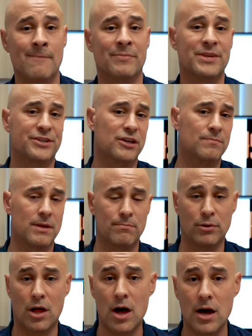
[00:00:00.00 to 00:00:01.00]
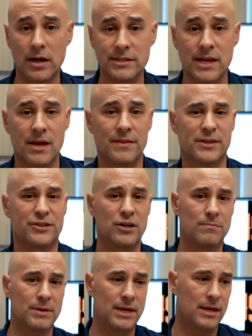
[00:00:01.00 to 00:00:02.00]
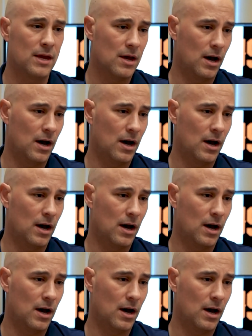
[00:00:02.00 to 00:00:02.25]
This could be blogs, this could be